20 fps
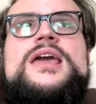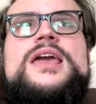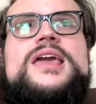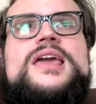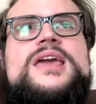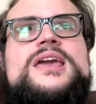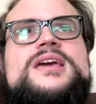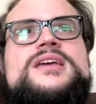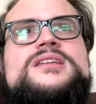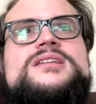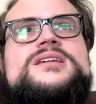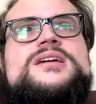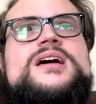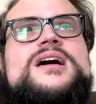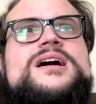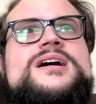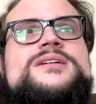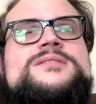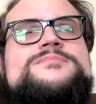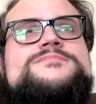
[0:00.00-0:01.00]
And
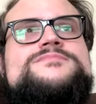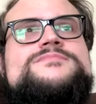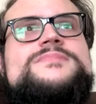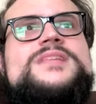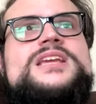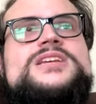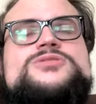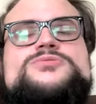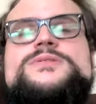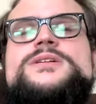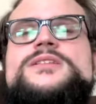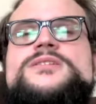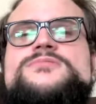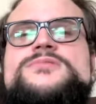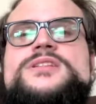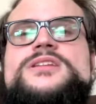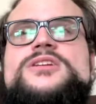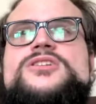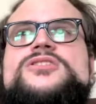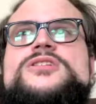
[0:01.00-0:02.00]
um, he's really,
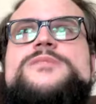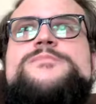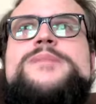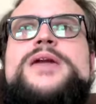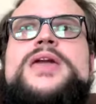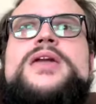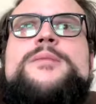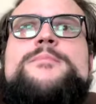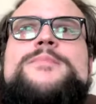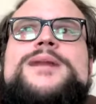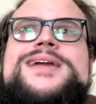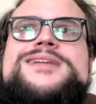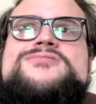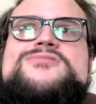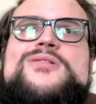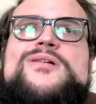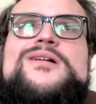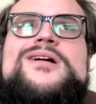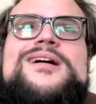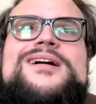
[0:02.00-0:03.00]
really good at making
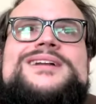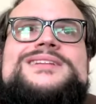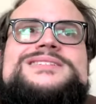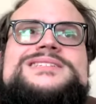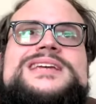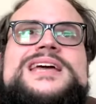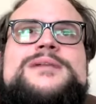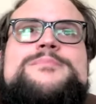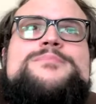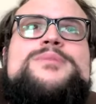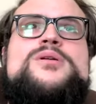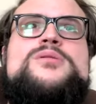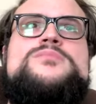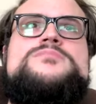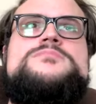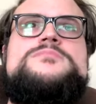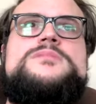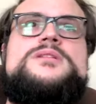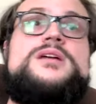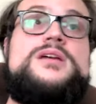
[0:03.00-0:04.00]
micro content, but